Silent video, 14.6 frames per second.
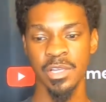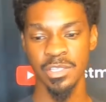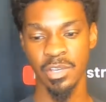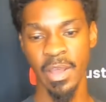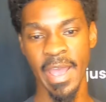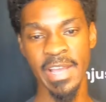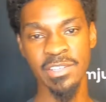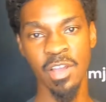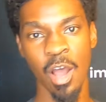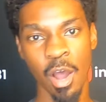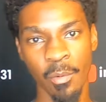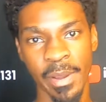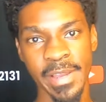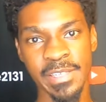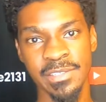So as
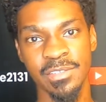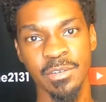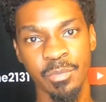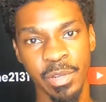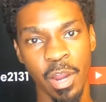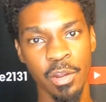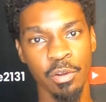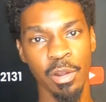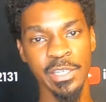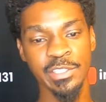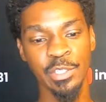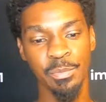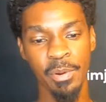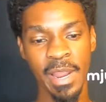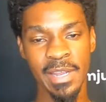always, we are going
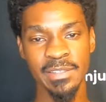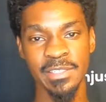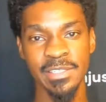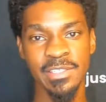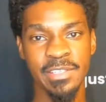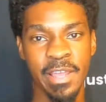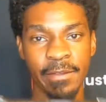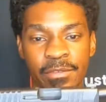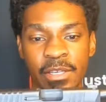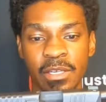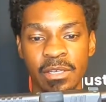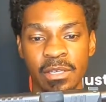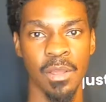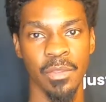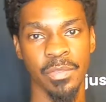to practice
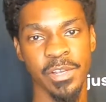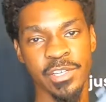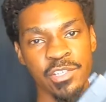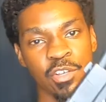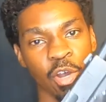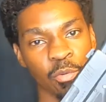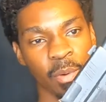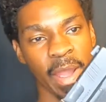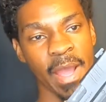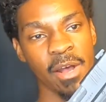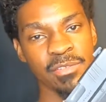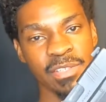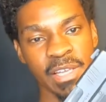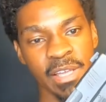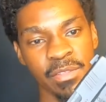safety. There's no
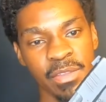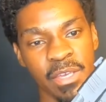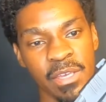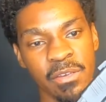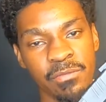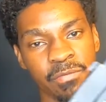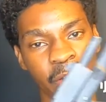rounds in the